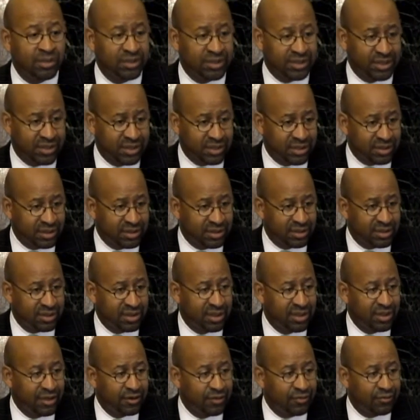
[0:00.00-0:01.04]
seasons,
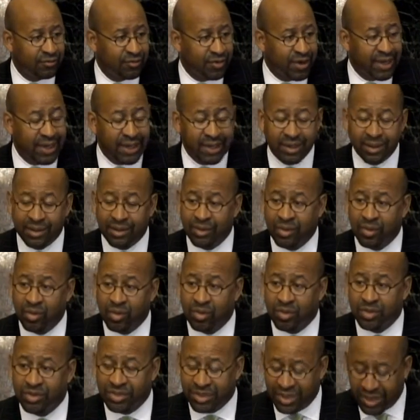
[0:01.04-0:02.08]
rain
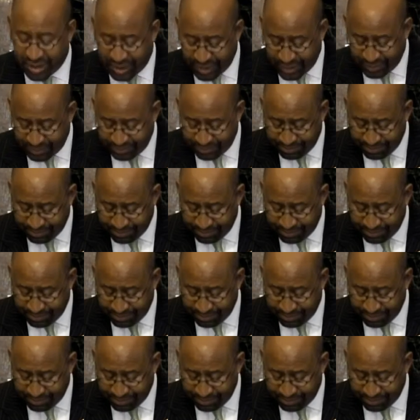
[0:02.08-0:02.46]
or shine.